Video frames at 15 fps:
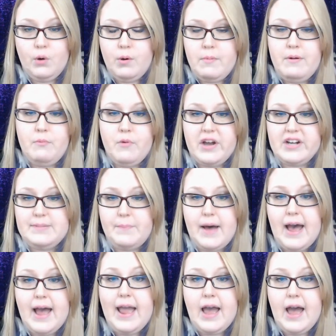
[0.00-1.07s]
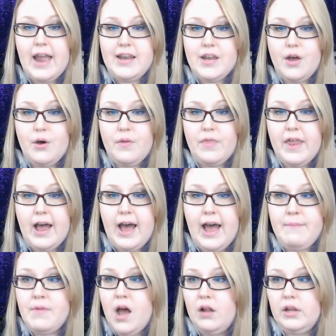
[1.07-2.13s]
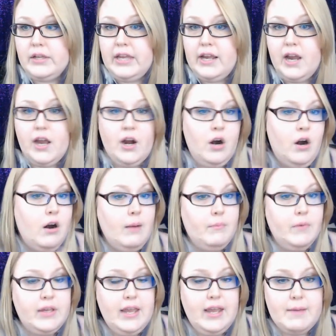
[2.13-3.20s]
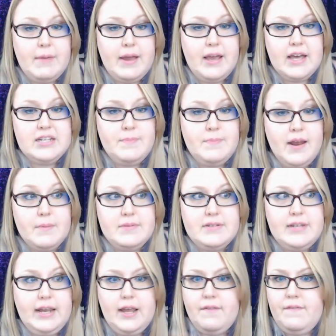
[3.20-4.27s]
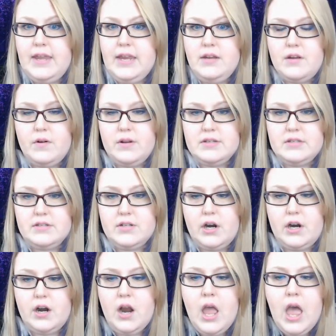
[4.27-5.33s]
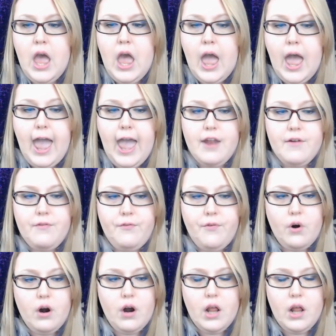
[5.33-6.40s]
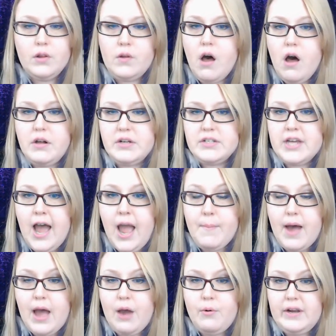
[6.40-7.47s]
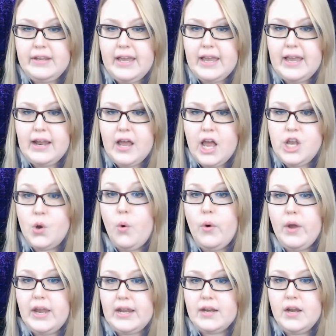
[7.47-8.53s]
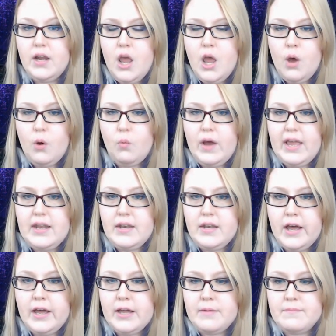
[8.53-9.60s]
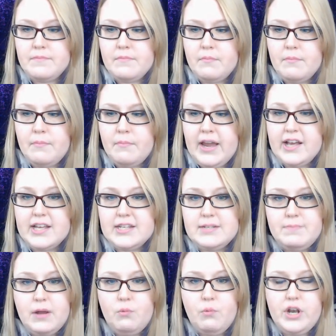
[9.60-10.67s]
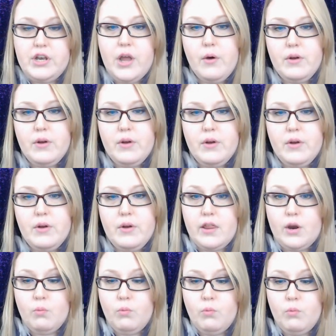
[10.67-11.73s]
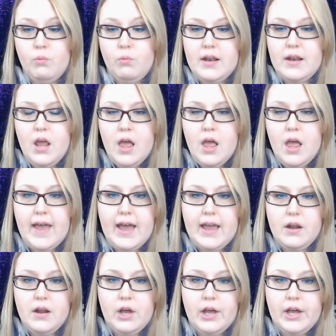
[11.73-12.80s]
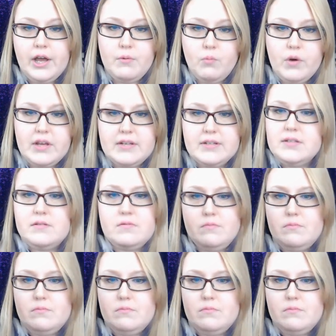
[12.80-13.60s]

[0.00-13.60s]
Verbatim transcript: woman walks by, I know that I'm not looking at her, I'm looking at my husband, I'm seeing if he notices her. And for a long time, I would get annoyed when um, my husband would notice another woman that um, was